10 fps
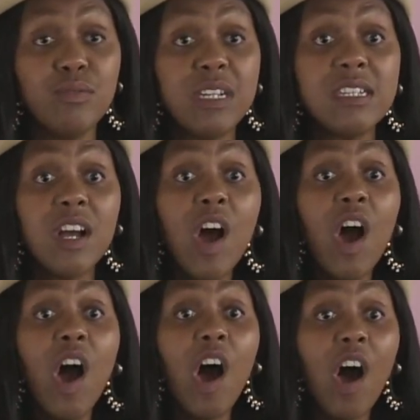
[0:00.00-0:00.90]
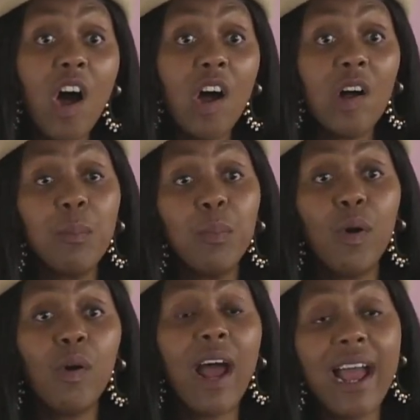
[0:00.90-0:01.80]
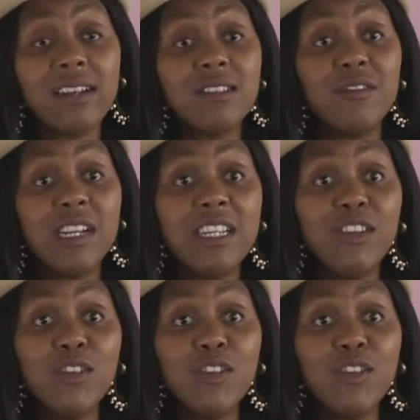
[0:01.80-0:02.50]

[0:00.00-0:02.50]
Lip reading: read, are proactively,